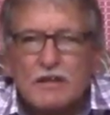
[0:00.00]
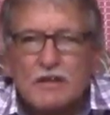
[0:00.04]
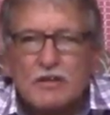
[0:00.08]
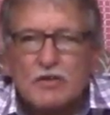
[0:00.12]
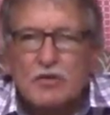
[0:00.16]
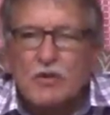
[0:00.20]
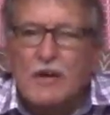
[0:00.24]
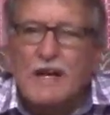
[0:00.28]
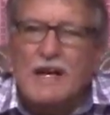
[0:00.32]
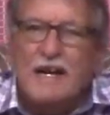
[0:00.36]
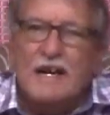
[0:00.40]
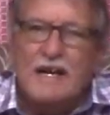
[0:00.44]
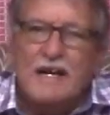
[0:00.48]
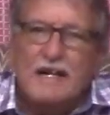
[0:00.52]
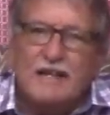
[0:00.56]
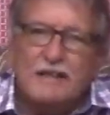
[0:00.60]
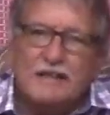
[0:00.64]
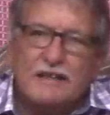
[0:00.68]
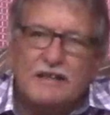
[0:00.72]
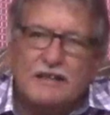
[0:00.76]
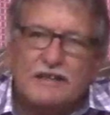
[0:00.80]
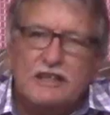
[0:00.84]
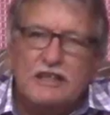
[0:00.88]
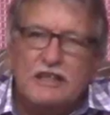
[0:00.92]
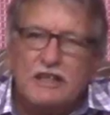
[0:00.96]
to add
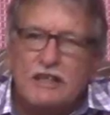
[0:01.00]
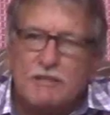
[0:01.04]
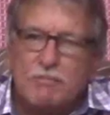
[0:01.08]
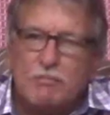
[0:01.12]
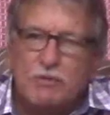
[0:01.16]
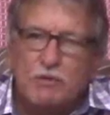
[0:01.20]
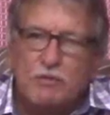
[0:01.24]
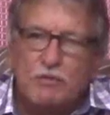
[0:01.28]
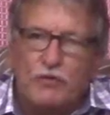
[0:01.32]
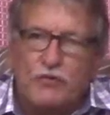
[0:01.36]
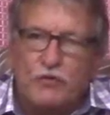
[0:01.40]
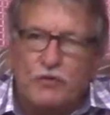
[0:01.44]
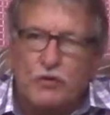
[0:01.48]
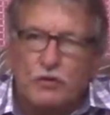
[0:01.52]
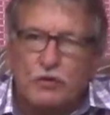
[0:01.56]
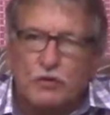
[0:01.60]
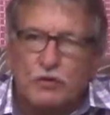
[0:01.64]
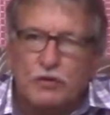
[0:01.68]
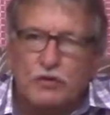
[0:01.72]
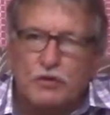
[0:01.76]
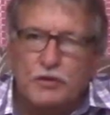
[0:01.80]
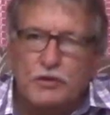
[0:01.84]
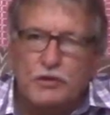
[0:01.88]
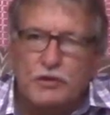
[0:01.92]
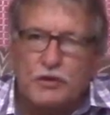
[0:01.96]
a teaspoonful
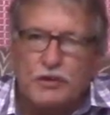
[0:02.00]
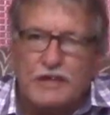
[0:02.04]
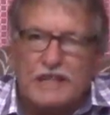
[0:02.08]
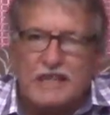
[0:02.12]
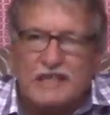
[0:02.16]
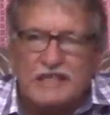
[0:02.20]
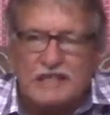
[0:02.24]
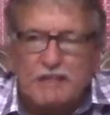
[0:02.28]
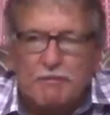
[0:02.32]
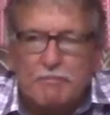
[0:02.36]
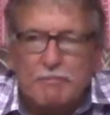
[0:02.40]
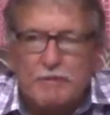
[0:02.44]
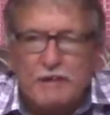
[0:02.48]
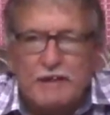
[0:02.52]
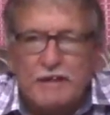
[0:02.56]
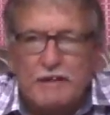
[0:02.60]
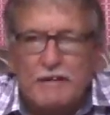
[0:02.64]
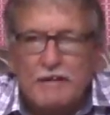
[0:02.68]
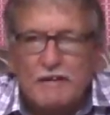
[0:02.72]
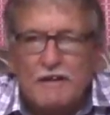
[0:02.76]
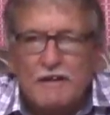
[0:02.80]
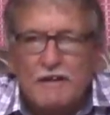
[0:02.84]
to your recipe